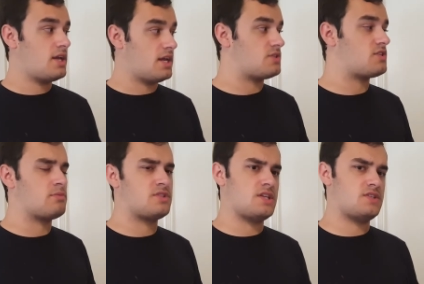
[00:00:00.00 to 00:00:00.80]
in some
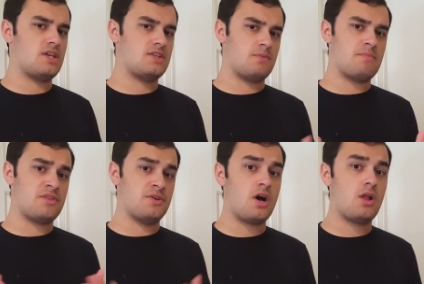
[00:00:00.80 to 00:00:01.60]
sense it's a
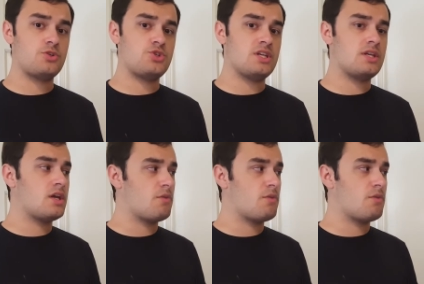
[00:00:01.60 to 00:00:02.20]
methodology,